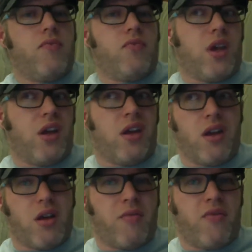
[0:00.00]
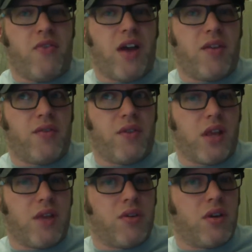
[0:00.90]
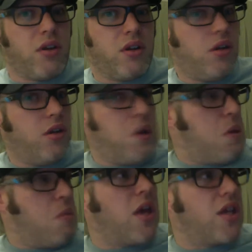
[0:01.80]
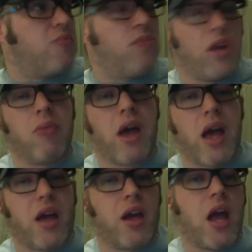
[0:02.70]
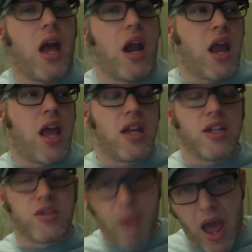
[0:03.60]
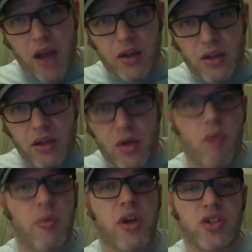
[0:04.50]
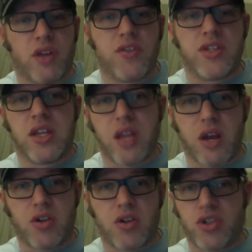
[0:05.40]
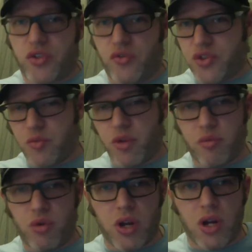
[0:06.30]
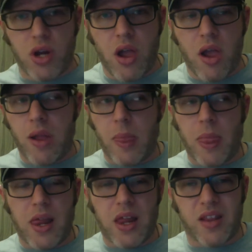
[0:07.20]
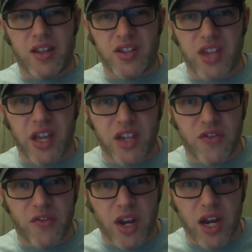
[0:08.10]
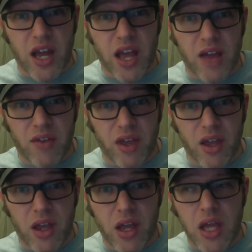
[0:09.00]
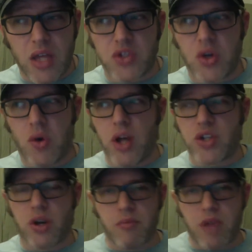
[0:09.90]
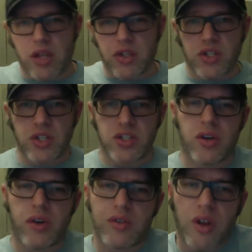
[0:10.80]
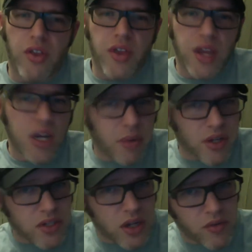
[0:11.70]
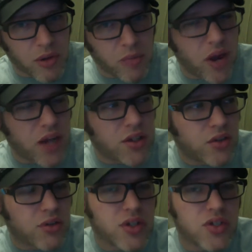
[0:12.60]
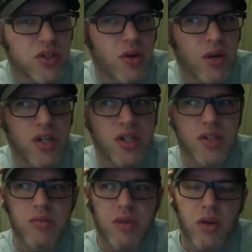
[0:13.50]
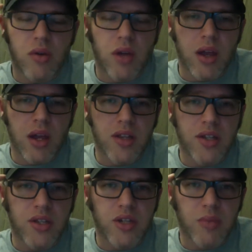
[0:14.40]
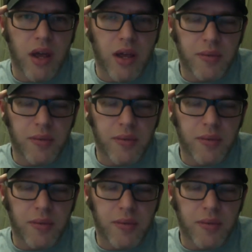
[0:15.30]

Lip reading: 5'11". It's a big bag, and it is packed. All my stuff is in there. It's just for somewhere to put it. This thing is freaking heavy. So I started making these I started thinking to myself, I'm like, practical considerations. I'm like, okay, I got this inch bag.